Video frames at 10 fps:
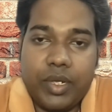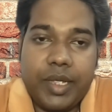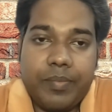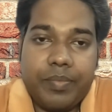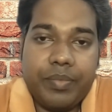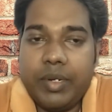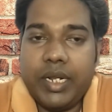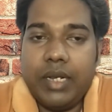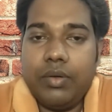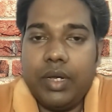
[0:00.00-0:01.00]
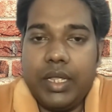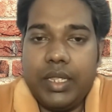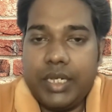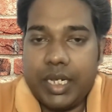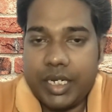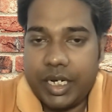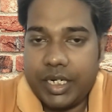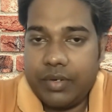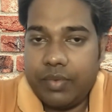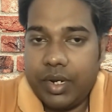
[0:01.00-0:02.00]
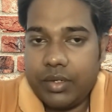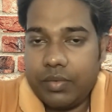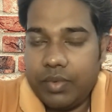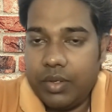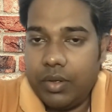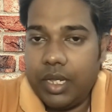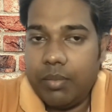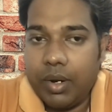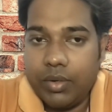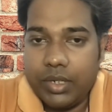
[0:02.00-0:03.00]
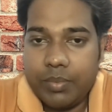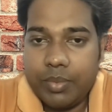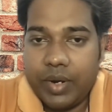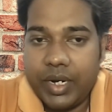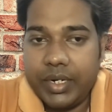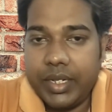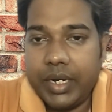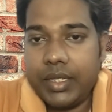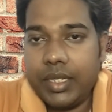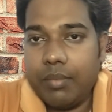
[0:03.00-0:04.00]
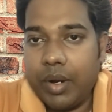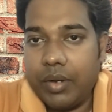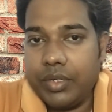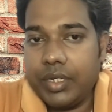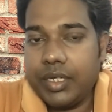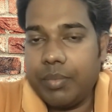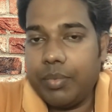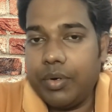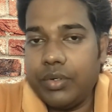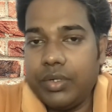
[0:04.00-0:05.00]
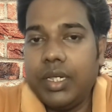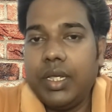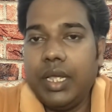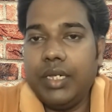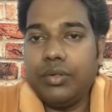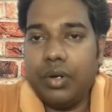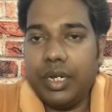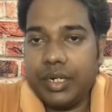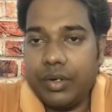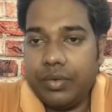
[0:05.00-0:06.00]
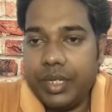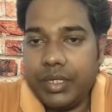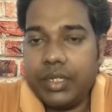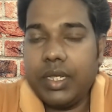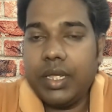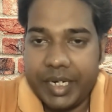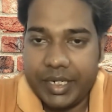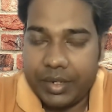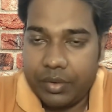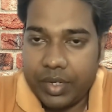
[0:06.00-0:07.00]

Okay, let me tell you again, this extension works with all the browsers provided that the browser supports installation of this extension.